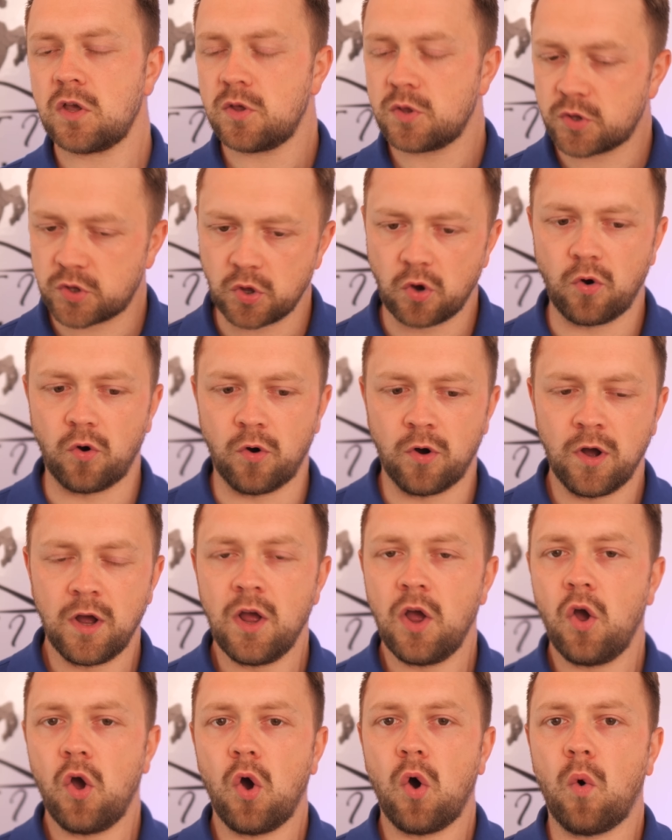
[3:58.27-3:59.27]
So,
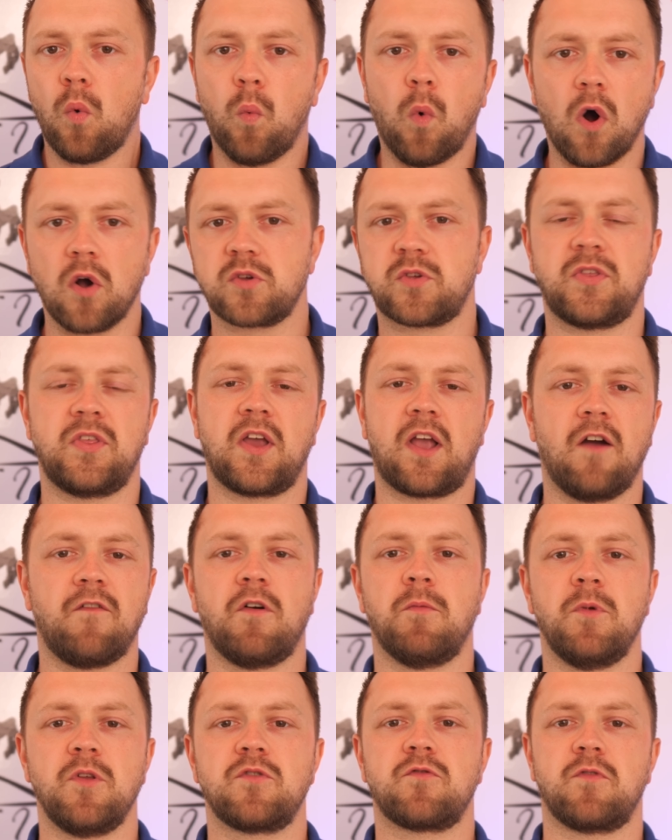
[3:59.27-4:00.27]
what's the
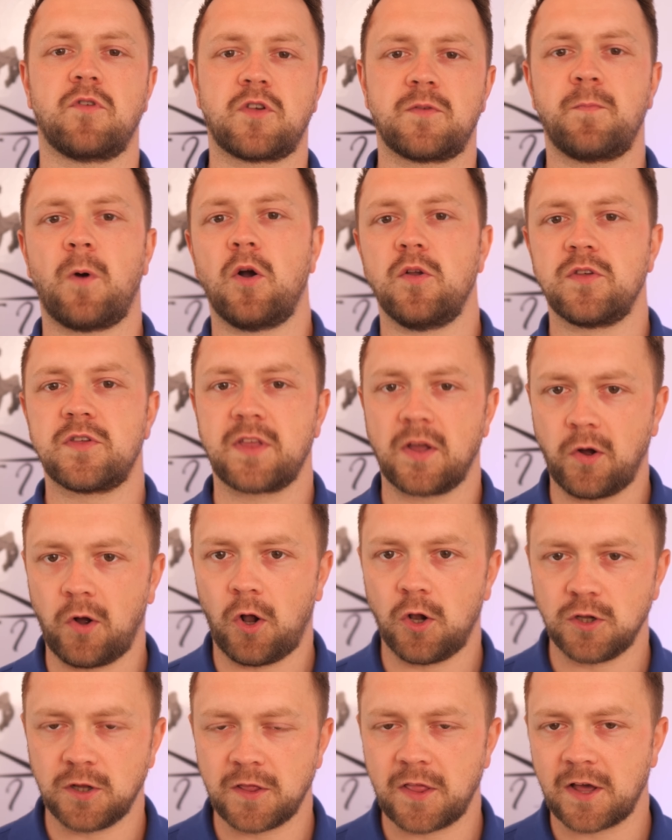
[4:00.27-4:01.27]
government's response to
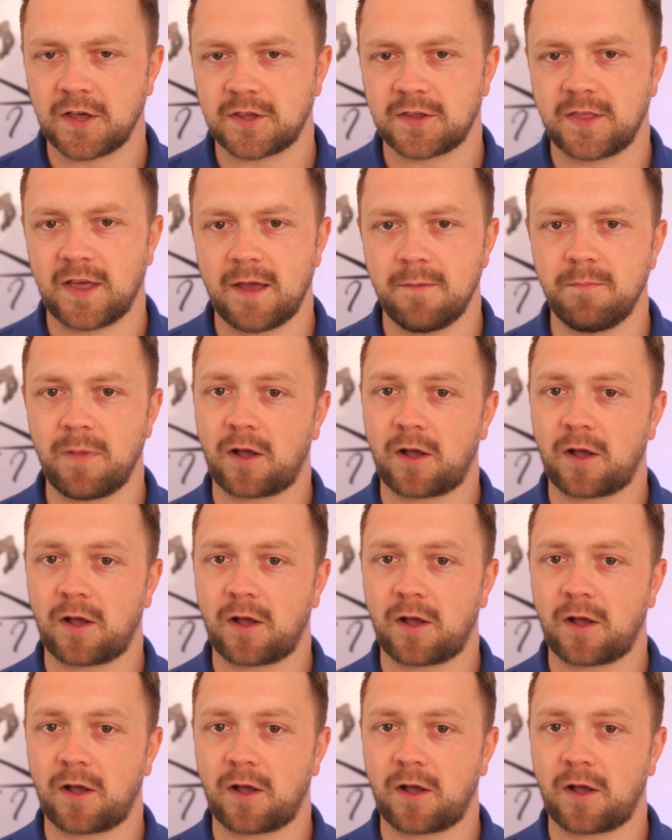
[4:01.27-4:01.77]
all of this then?